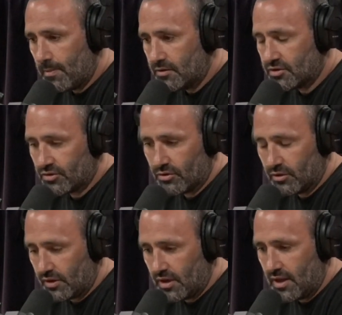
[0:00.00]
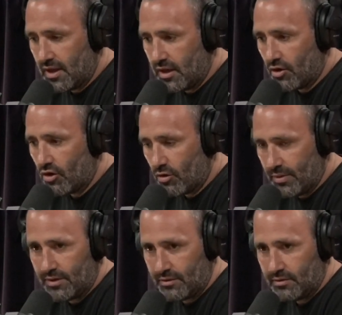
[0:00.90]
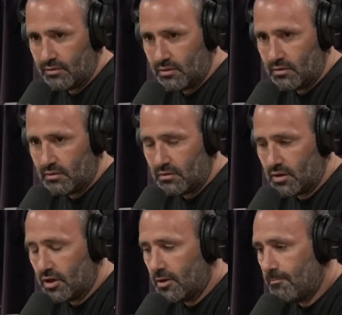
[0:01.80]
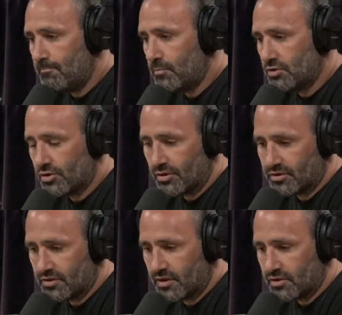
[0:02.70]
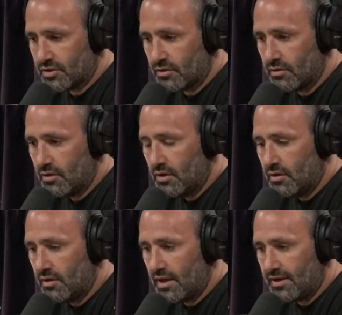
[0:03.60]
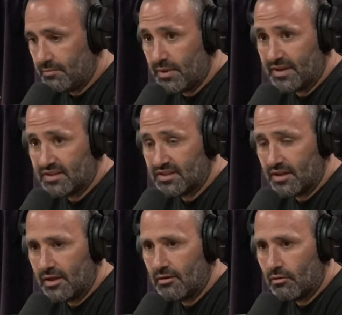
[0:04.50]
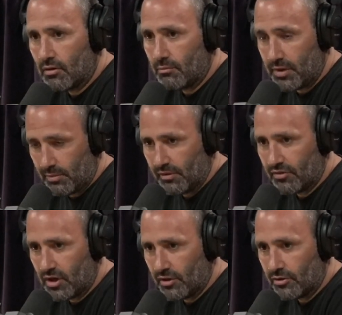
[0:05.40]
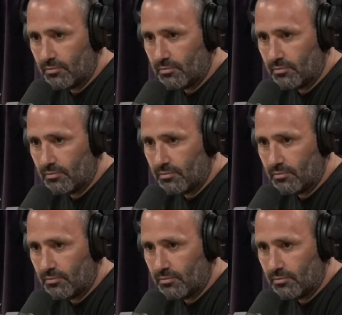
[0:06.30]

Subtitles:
certainly in any urban jurisdiction, in any big city, are people of color.